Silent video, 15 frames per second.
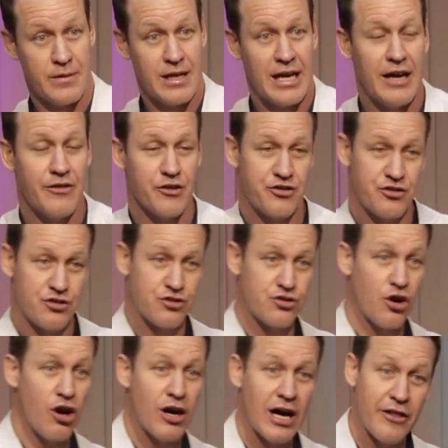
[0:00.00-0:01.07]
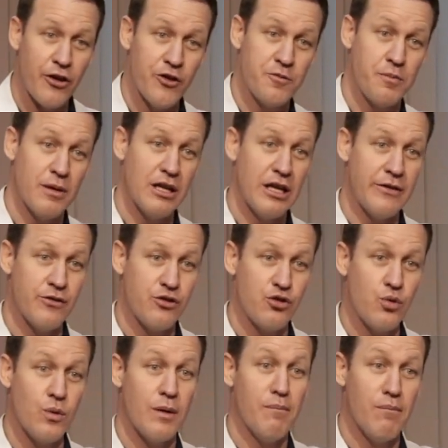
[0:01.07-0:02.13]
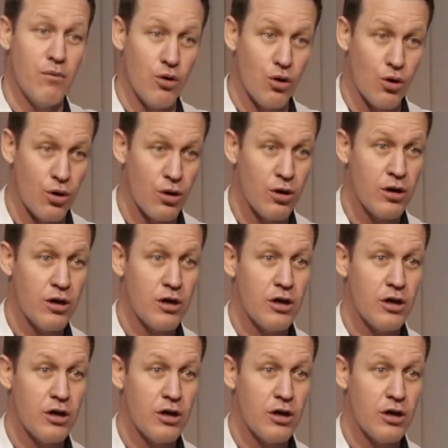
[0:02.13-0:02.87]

and the strong are those believers who are more